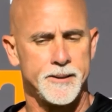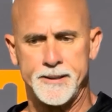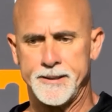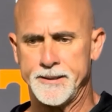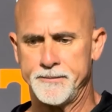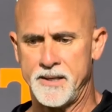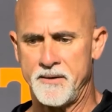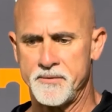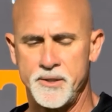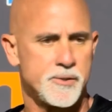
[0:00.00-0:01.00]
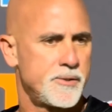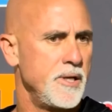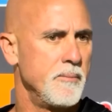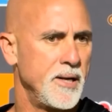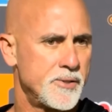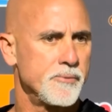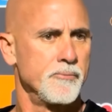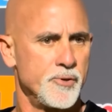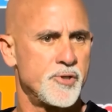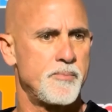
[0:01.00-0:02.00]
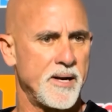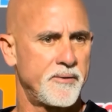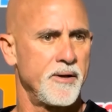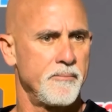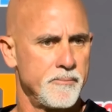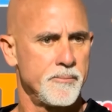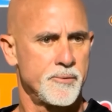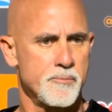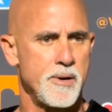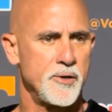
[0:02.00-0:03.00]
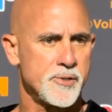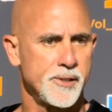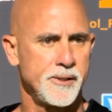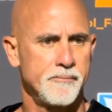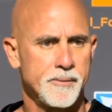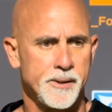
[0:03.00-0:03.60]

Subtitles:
Obviously, his teammates respect him tremendously,